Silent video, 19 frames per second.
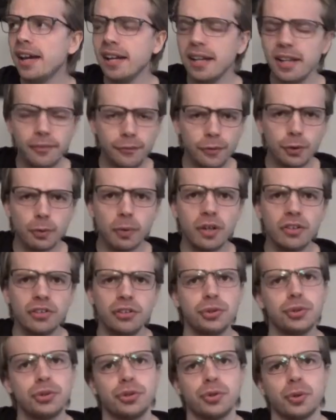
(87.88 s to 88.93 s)
If you want
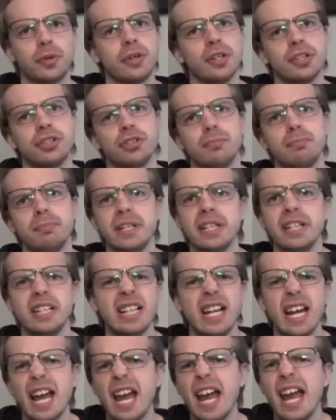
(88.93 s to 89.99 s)
your story to
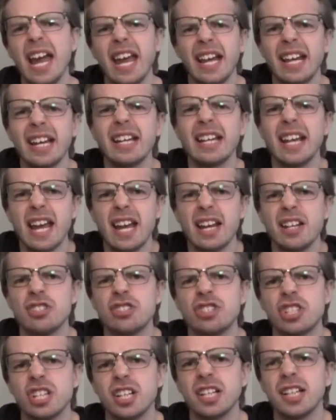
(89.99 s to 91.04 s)
be
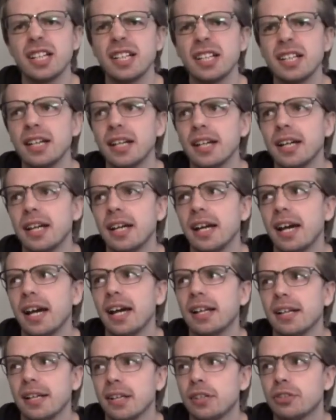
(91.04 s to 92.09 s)
engaging
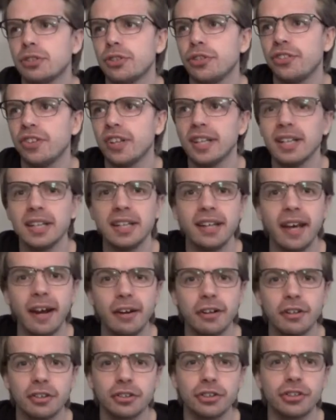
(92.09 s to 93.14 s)
and interesting,
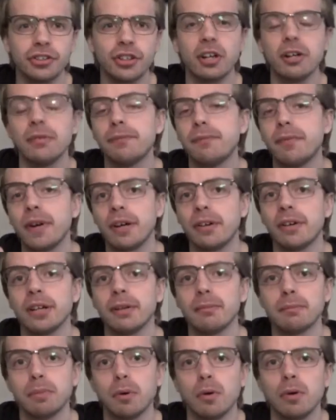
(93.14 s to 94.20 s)
characters are very
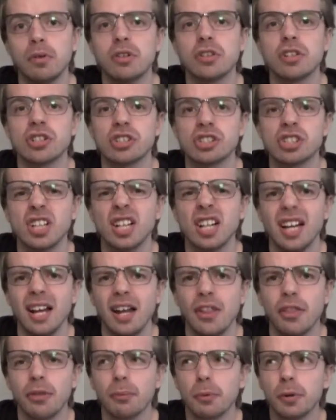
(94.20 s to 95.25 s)
important.
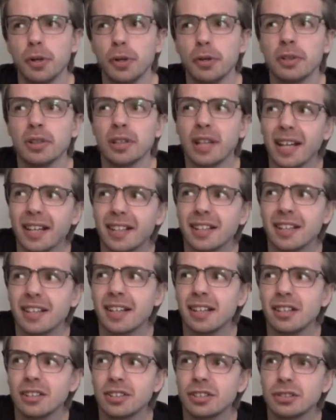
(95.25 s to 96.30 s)
The more you like a
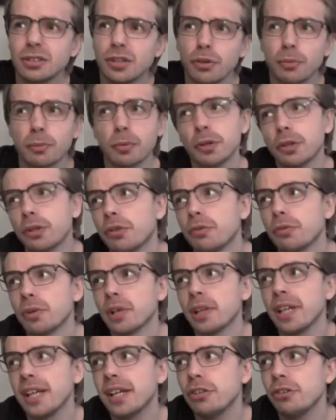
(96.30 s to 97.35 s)
character, the more you can
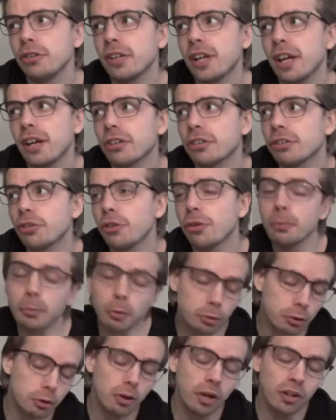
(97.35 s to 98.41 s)
relate to a character, the
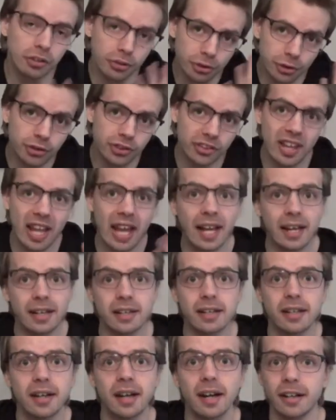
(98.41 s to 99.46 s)
more you
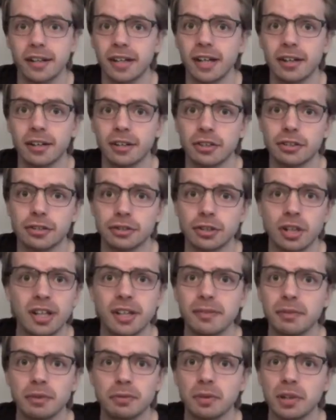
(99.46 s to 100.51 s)
understand a character, not
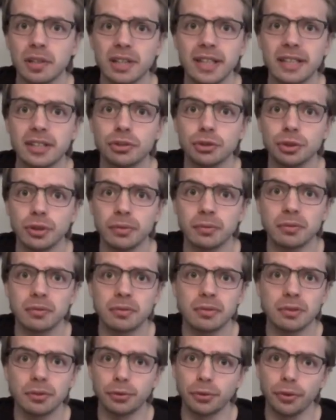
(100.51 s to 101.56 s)
even relate to
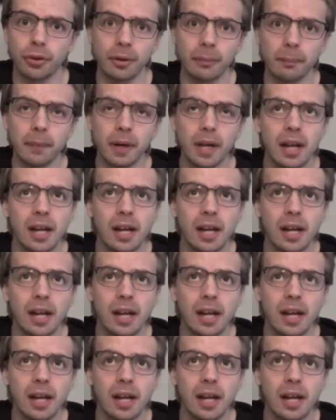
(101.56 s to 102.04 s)
them,